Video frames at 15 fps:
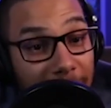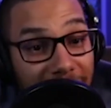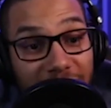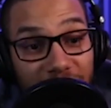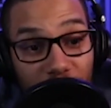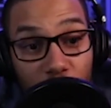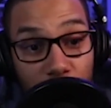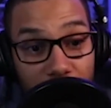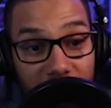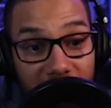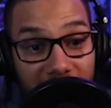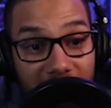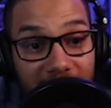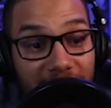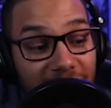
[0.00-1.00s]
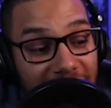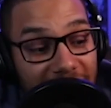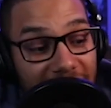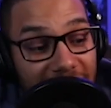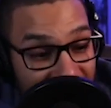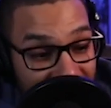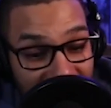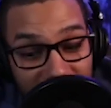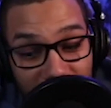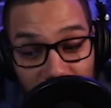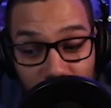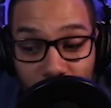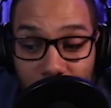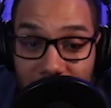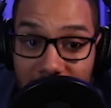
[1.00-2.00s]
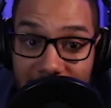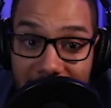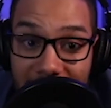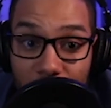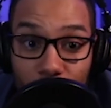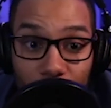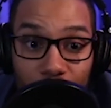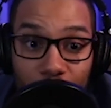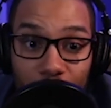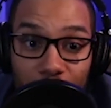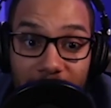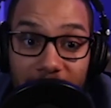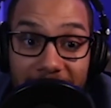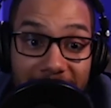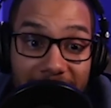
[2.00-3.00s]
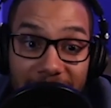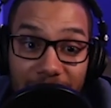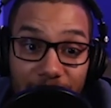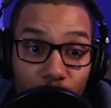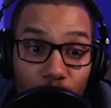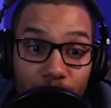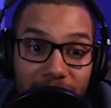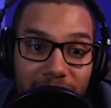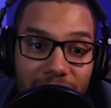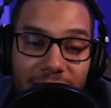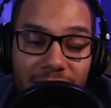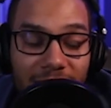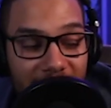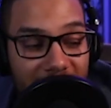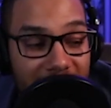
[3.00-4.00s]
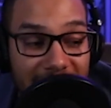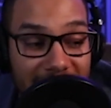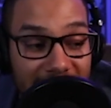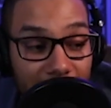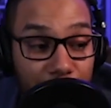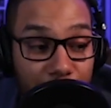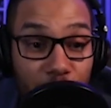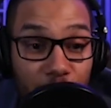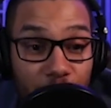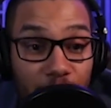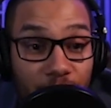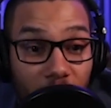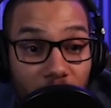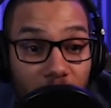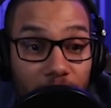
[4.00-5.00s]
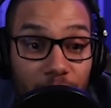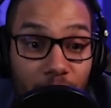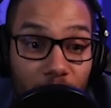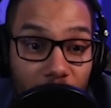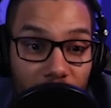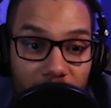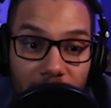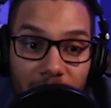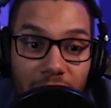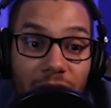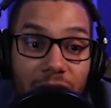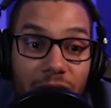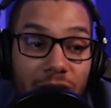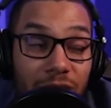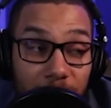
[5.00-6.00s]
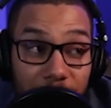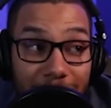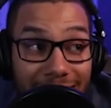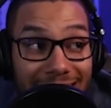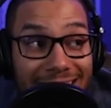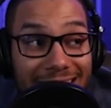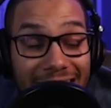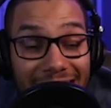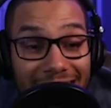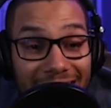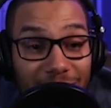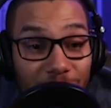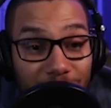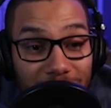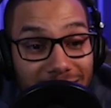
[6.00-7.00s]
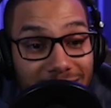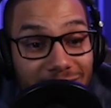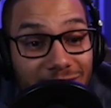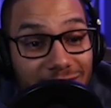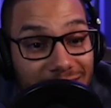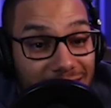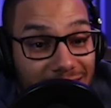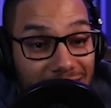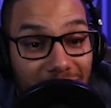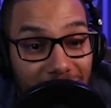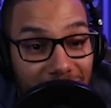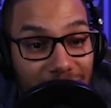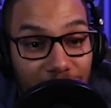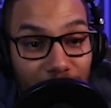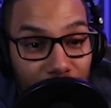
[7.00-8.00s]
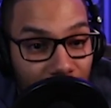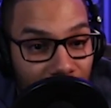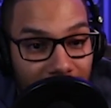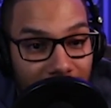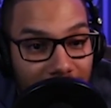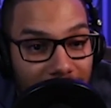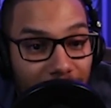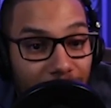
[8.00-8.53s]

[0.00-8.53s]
Metopia is everyone in that world is human, except for the Dark Lord. But he's kind of human. He's just a Dark Lord.